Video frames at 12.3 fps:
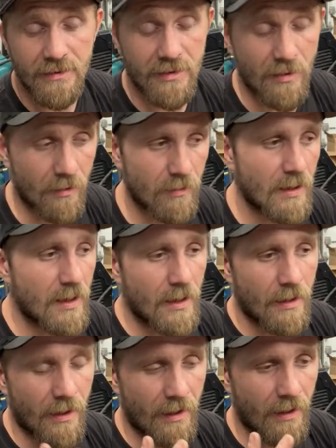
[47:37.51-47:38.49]
So
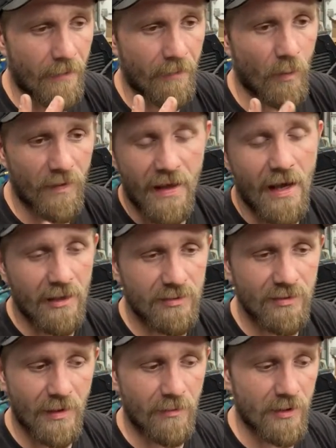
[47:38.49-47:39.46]
what the
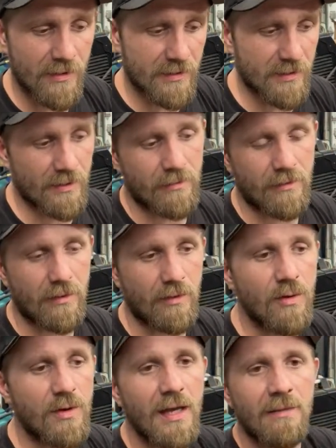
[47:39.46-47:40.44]
actual number is. So
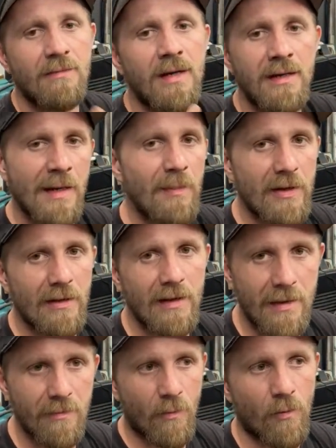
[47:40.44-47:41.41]
you can
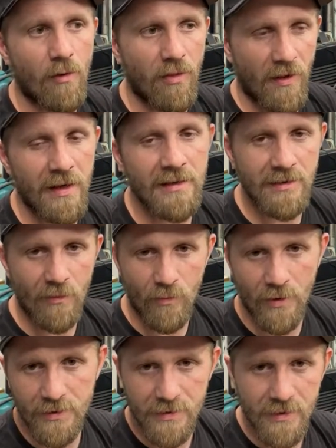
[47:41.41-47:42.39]
manipulate more things at
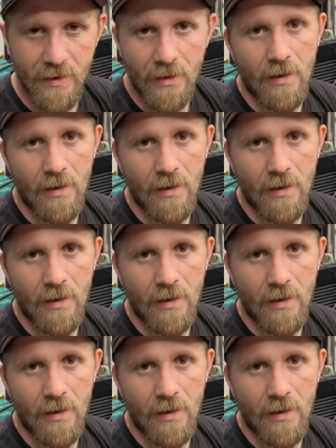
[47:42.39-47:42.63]
once.